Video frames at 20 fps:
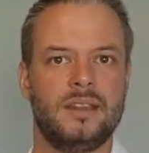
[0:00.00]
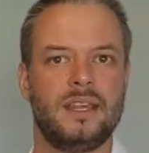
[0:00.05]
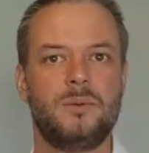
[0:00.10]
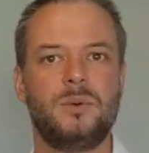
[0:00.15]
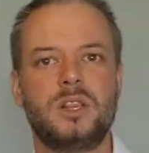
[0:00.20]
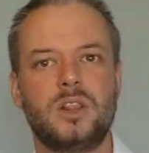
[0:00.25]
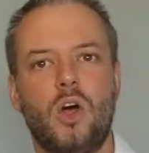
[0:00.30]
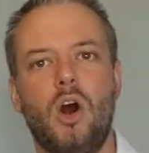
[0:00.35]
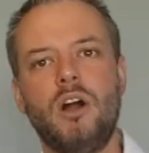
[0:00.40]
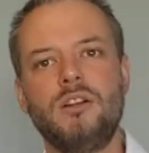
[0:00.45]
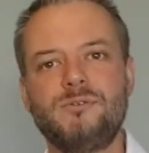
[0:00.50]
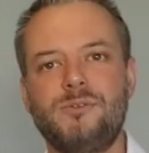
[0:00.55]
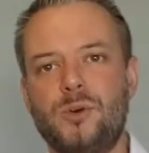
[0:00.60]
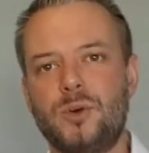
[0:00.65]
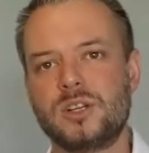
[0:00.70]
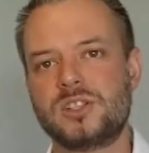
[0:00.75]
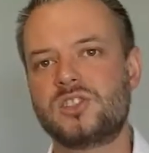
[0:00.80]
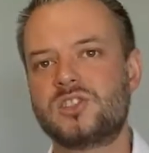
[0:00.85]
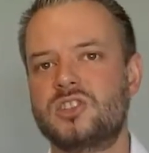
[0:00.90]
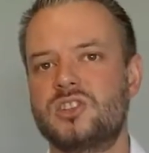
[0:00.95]
They would long
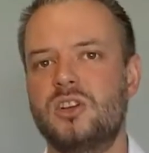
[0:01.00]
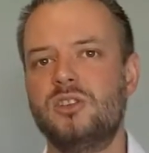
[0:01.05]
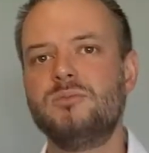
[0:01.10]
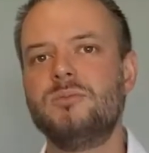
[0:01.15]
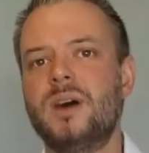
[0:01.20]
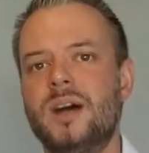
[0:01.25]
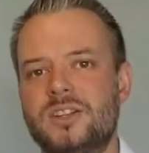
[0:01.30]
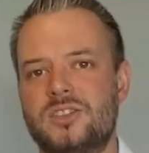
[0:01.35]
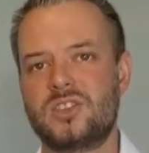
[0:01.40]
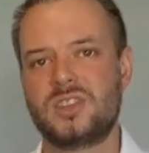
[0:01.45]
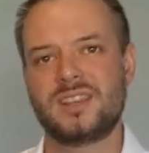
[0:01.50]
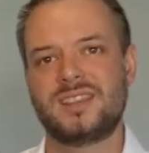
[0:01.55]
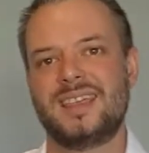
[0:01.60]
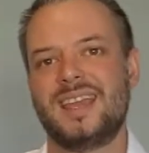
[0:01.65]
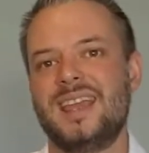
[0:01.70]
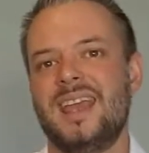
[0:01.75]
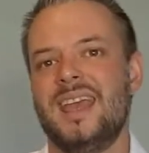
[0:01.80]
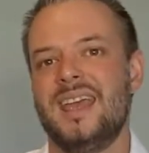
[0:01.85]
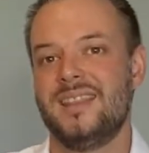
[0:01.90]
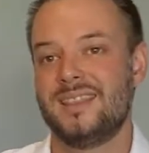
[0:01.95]
for it so much that
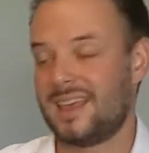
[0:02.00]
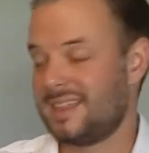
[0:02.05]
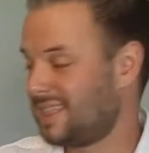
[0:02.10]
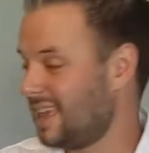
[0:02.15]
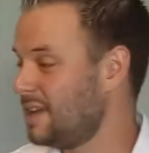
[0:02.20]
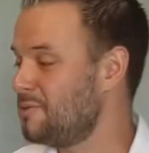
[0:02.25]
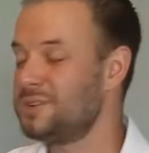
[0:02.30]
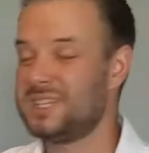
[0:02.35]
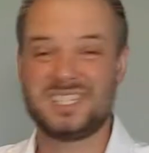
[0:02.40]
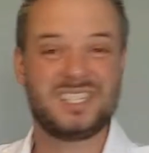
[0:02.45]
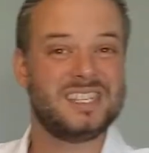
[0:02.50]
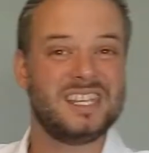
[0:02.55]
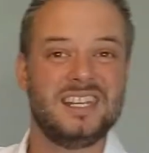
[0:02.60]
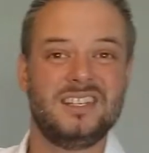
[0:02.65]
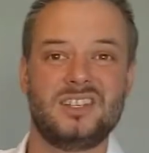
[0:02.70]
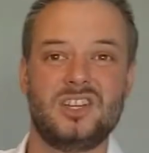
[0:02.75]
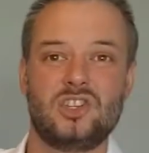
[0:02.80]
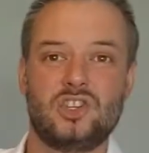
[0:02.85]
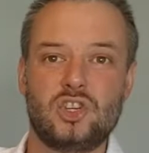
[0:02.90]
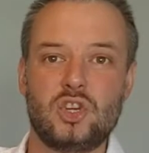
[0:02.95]
they would
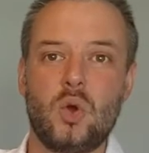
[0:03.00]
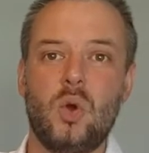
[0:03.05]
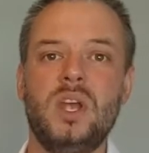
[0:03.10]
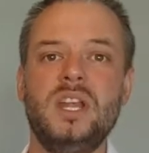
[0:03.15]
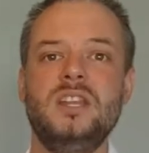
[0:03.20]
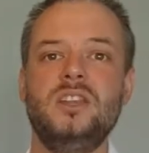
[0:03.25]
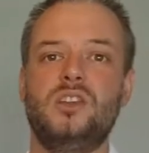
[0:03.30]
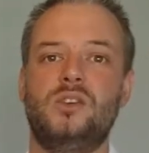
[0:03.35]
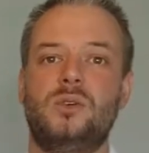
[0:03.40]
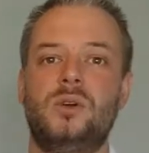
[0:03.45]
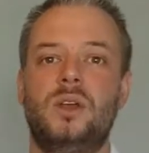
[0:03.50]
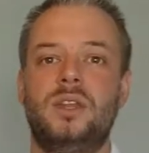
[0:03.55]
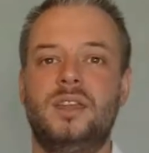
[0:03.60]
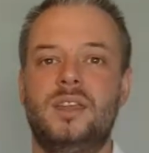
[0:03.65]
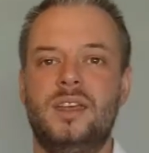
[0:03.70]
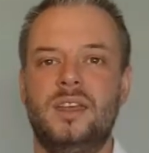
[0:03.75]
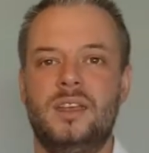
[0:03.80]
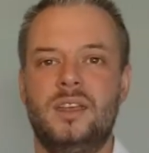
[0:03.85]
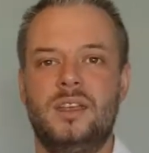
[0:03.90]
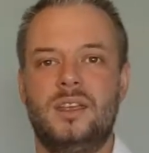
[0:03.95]
seek to join you
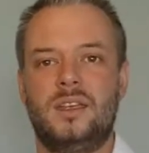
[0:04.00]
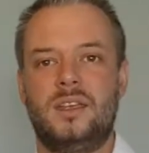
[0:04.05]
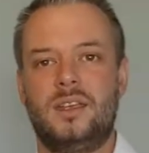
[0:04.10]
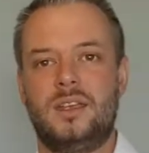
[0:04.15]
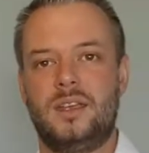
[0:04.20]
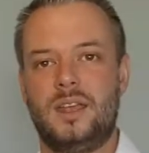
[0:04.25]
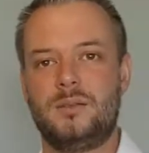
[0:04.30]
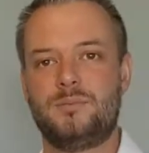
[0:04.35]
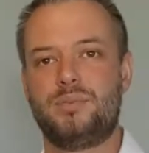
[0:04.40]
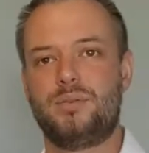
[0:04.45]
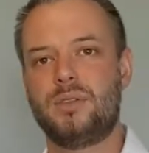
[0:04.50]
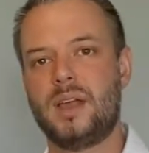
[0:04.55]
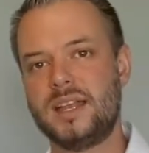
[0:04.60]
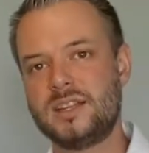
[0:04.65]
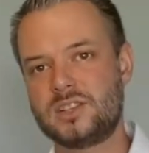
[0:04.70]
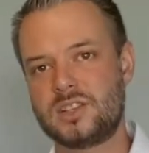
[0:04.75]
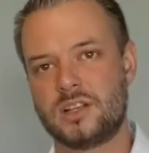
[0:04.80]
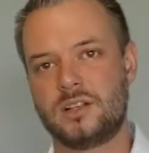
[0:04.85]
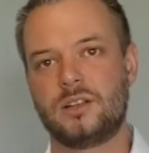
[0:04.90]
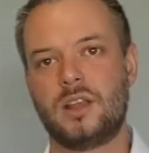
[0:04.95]
and
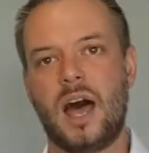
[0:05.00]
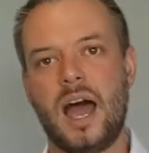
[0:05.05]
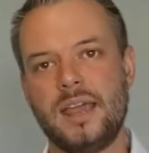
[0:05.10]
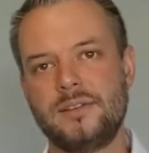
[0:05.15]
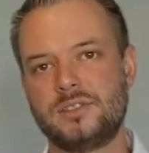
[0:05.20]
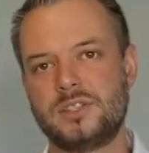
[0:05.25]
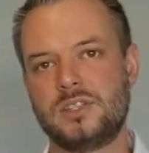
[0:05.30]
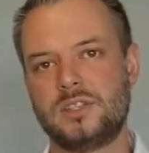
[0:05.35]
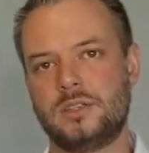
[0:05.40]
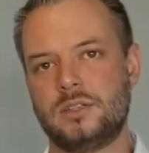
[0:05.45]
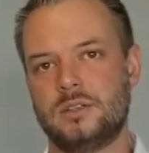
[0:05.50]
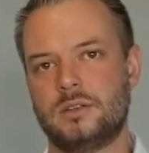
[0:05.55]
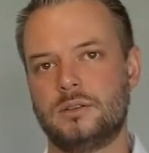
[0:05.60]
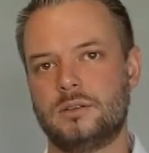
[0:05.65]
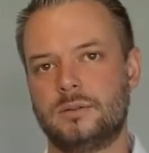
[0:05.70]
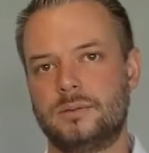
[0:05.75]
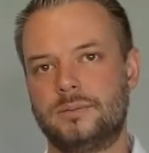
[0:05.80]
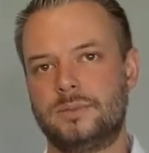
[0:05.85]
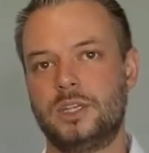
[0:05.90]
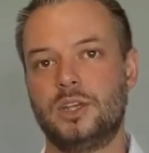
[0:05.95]
pledge their lives to
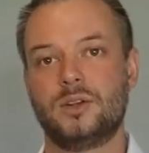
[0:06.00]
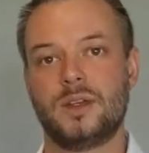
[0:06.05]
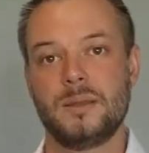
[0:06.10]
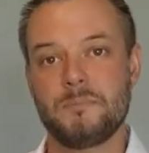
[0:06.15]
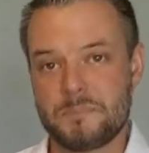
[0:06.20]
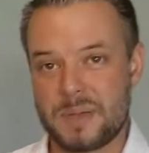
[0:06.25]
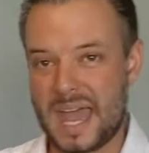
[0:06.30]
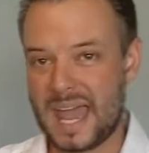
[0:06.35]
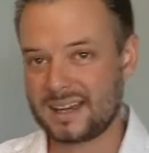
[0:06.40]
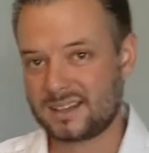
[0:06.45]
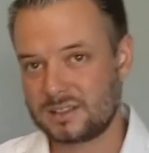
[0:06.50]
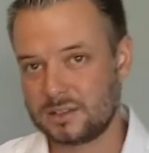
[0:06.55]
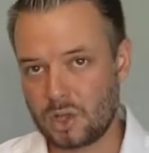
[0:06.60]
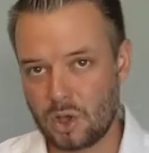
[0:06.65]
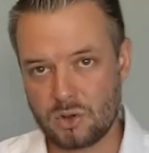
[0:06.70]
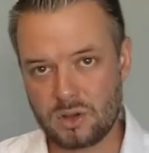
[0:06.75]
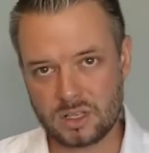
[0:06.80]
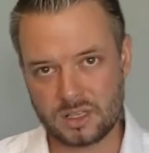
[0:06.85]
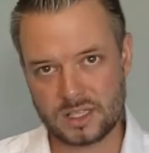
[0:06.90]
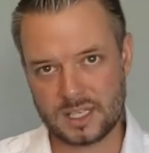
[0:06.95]
you. Your impact
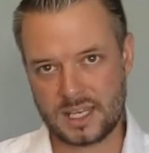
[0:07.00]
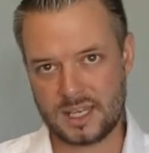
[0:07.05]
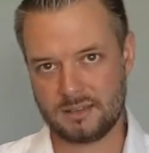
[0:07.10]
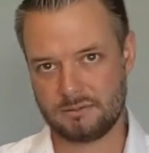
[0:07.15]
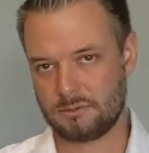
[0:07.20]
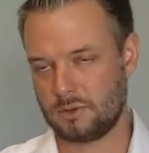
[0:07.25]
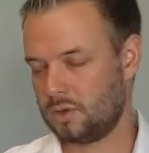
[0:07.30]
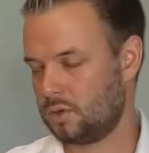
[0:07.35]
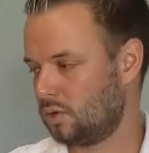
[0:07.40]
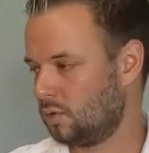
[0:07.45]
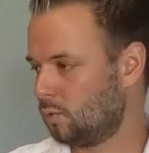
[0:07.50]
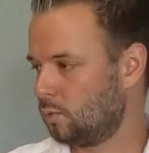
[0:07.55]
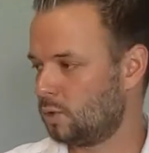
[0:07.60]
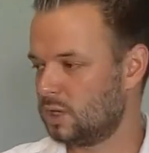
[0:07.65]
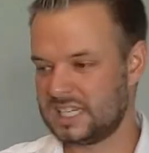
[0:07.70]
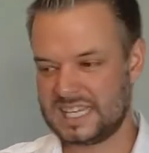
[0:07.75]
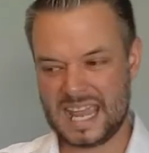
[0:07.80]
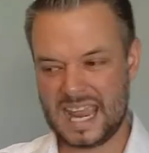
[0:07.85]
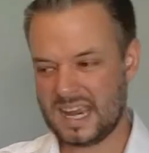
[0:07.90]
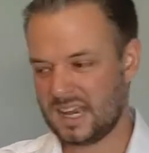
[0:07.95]
locally
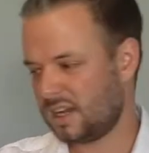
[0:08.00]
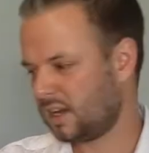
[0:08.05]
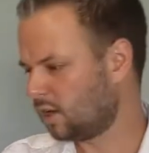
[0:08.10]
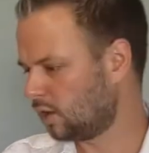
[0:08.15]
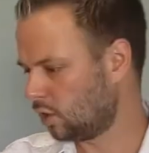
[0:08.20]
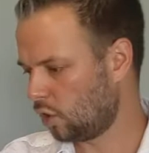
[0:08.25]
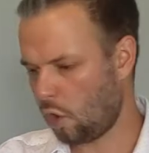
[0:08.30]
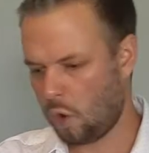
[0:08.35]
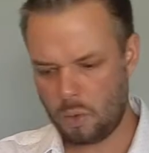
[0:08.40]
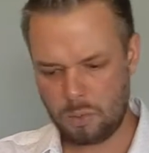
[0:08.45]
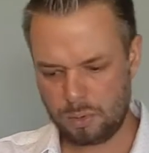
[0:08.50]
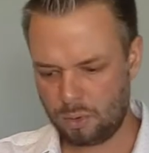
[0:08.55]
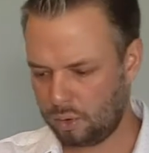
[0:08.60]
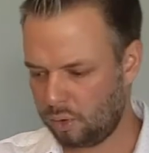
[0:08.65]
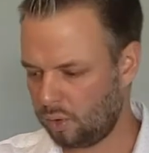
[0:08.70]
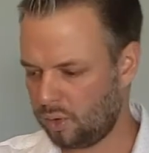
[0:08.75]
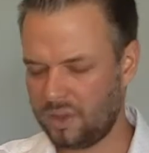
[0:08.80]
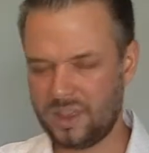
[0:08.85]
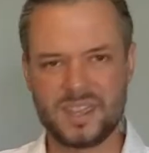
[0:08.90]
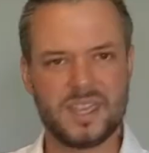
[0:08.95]
would gain
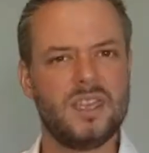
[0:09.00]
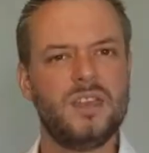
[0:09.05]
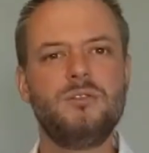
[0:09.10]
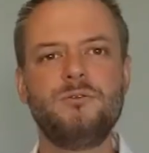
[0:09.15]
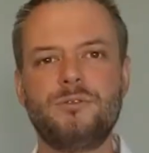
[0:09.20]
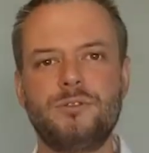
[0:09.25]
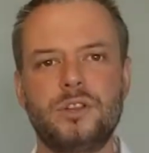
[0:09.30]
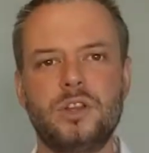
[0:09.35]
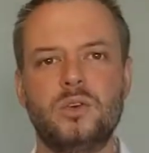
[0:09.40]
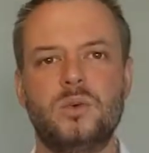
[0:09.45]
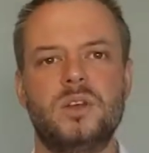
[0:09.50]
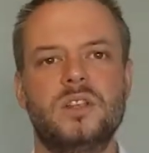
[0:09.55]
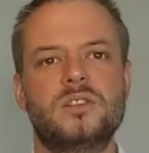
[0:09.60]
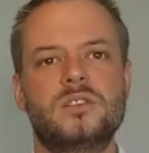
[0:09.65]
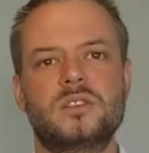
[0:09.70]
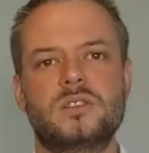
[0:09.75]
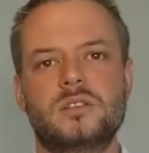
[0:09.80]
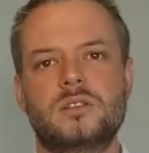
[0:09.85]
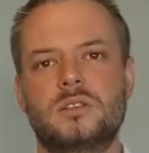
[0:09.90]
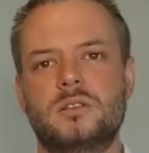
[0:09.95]
global
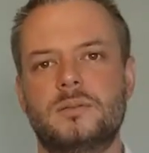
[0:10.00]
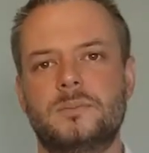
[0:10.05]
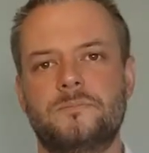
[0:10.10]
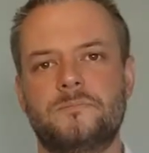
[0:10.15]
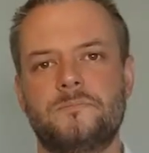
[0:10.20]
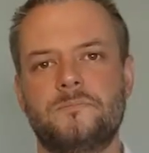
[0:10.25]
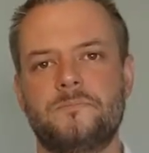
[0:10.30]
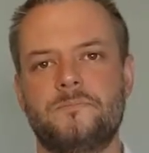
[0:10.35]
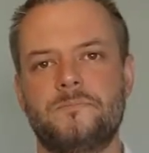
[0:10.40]
influence.